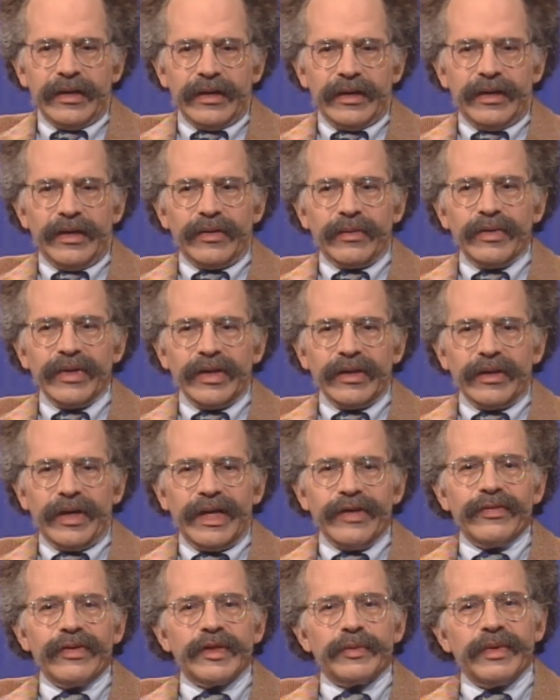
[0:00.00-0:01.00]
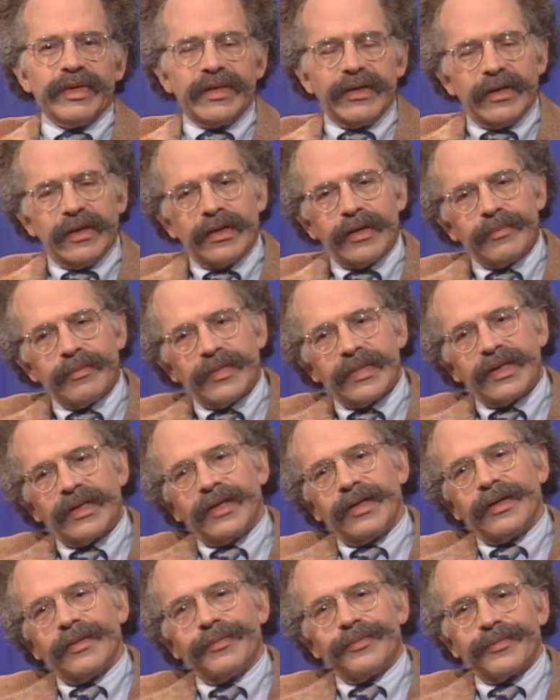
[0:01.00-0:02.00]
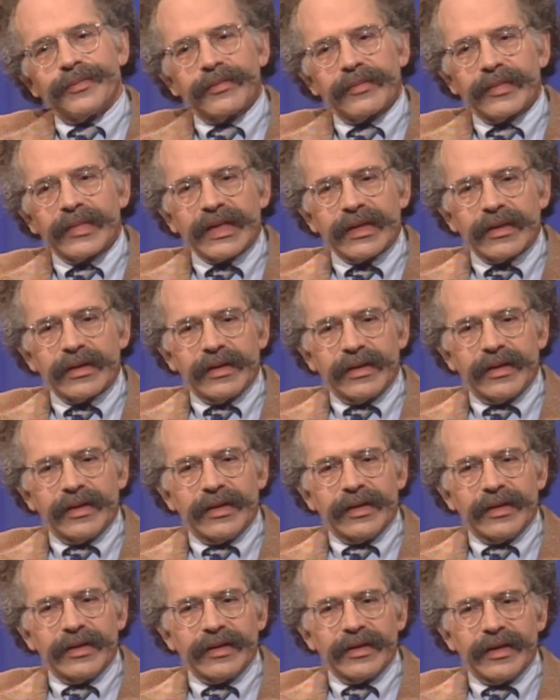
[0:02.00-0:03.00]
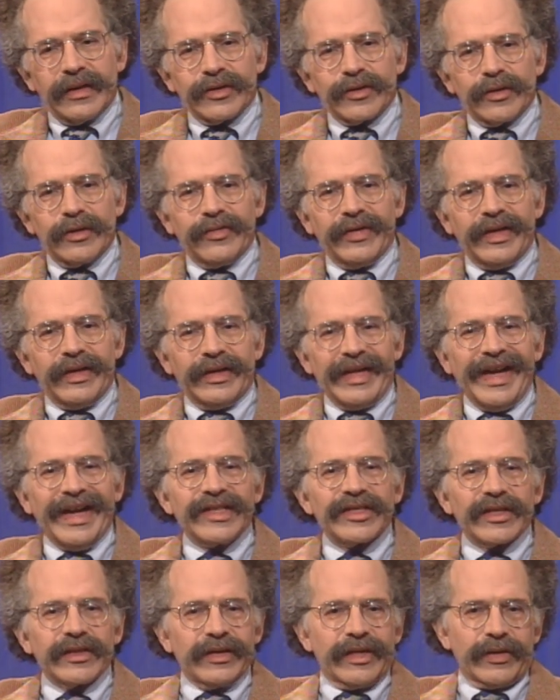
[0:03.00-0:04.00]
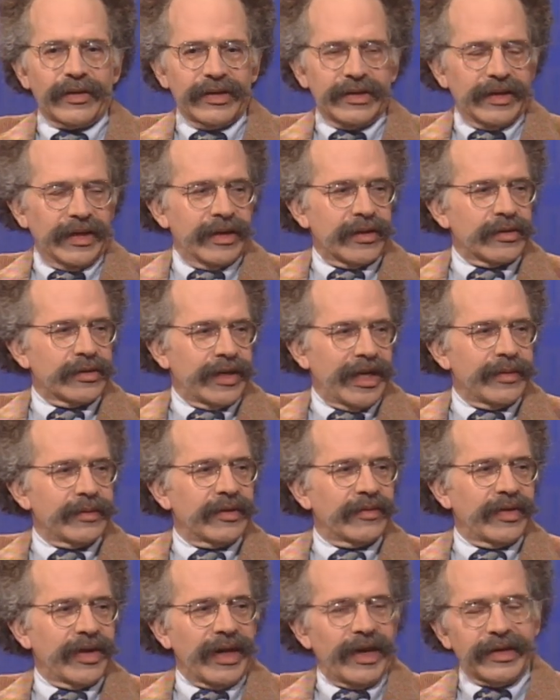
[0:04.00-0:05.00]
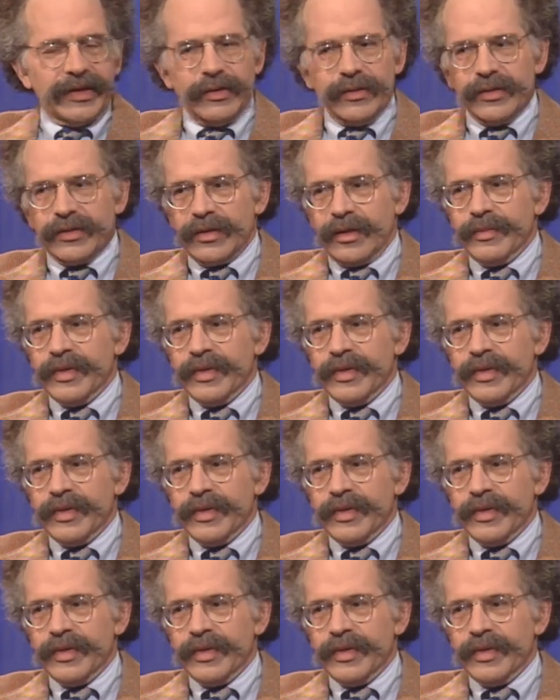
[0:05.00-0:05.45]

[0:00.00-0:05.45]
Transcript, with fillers: uh, real life has become um, uh, a sort of ancillary to entertainment values. I